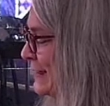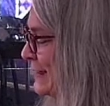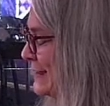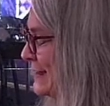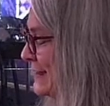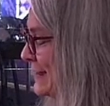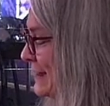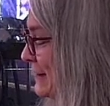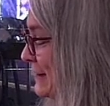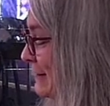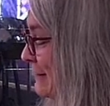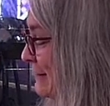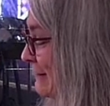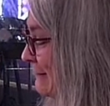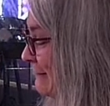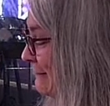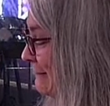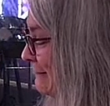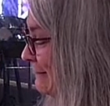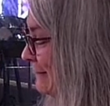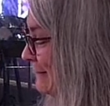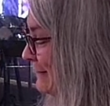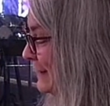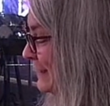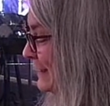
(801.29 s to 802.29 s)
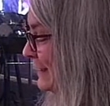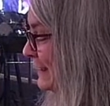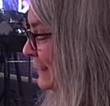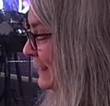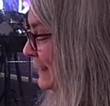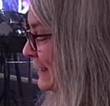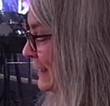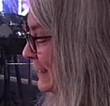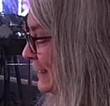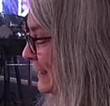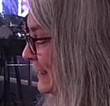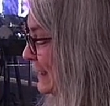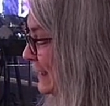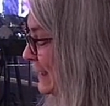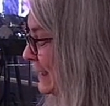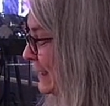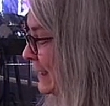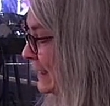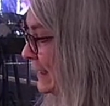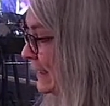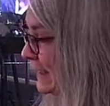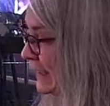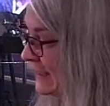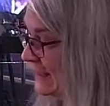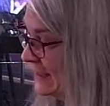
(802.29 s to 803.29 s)
So
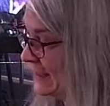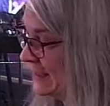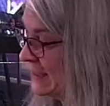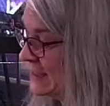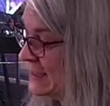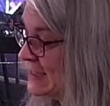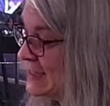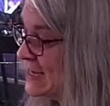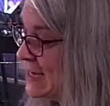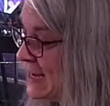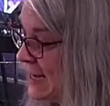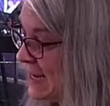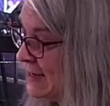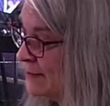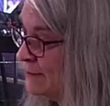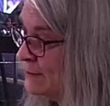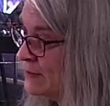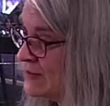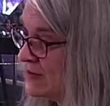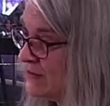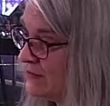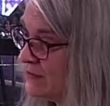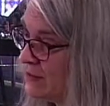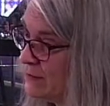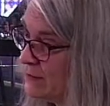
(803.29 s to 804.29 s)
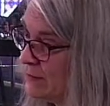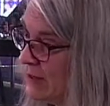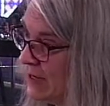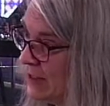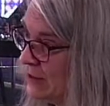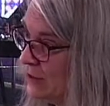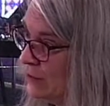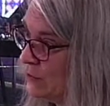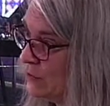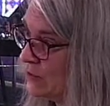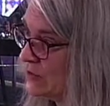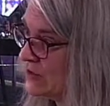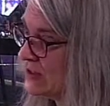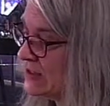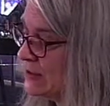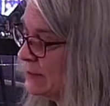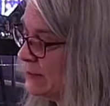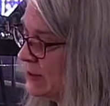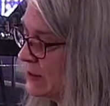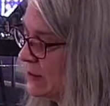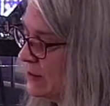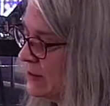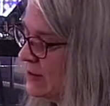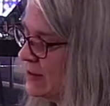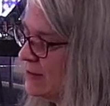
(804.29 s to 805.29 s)
the names of the manuals,
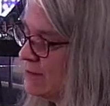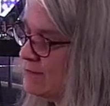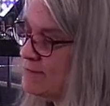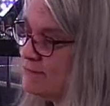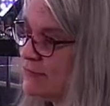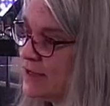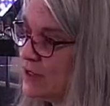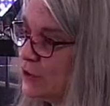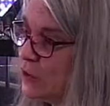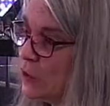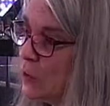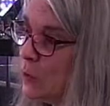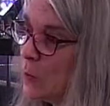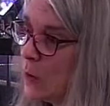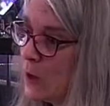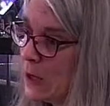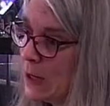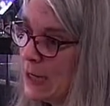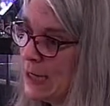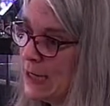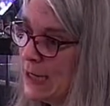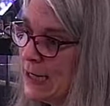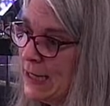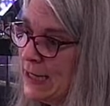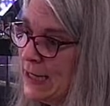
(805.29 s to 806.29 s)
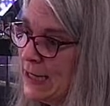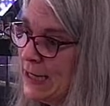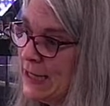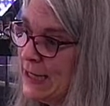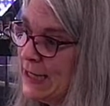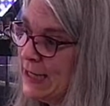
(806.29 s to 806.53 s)
typically the middle one